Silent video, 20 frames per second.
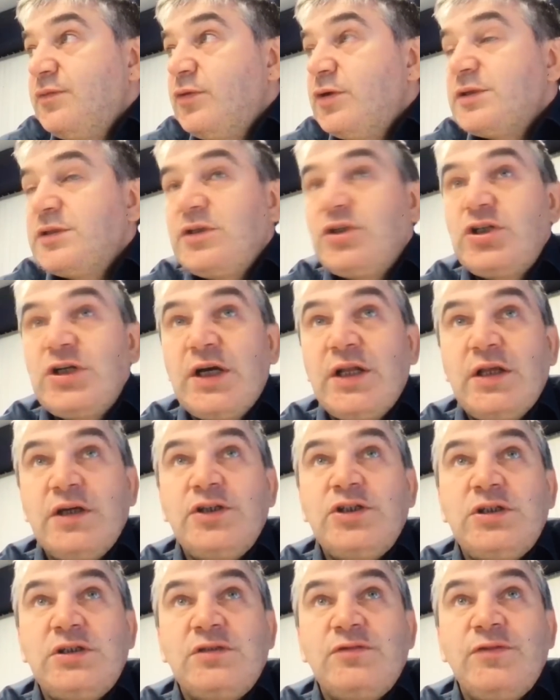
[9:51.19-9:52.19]
What's the
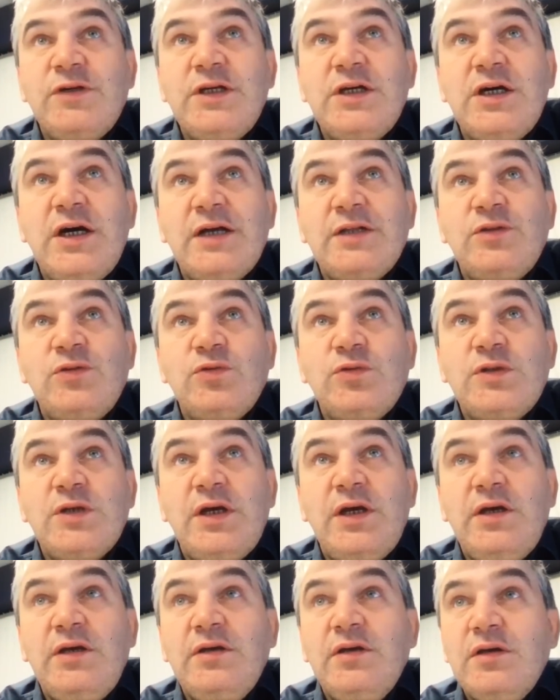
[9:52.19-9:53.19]
challenge? It's very hard to
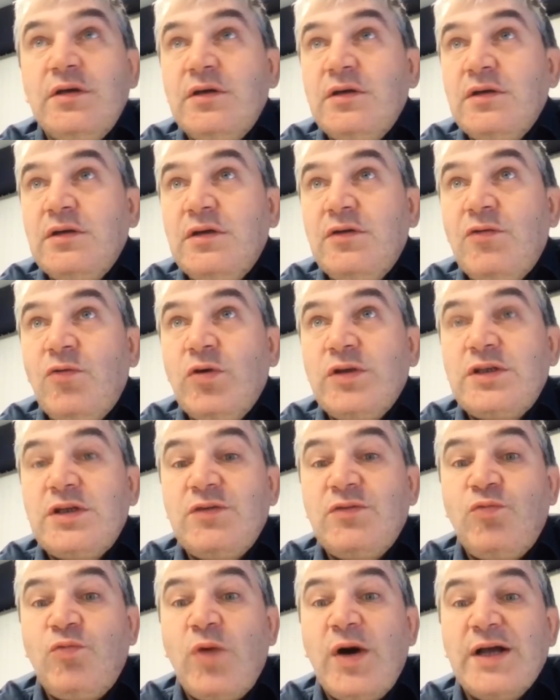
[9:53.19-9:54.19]
say what
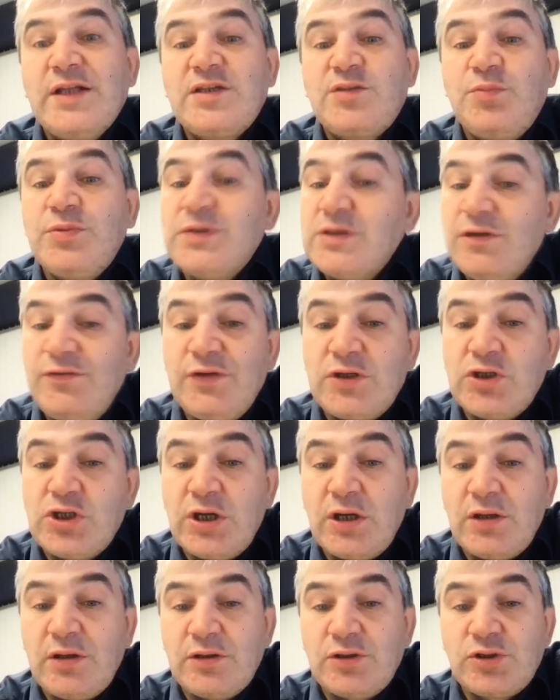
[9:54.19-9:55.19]
the one specific
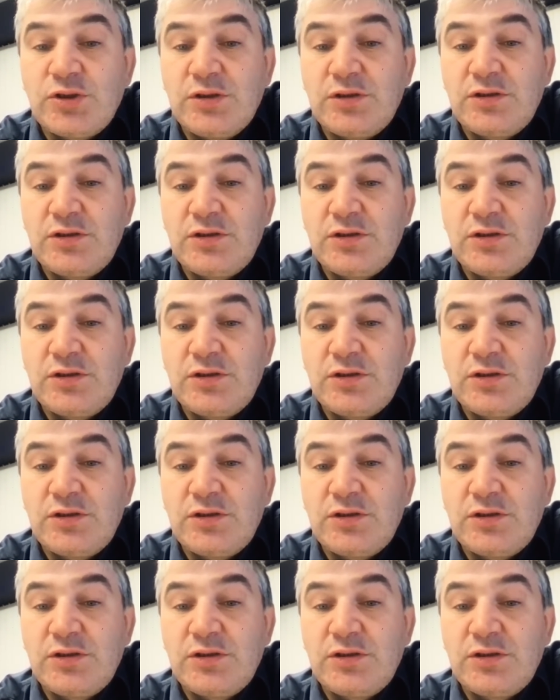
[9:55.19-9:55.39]
challenge.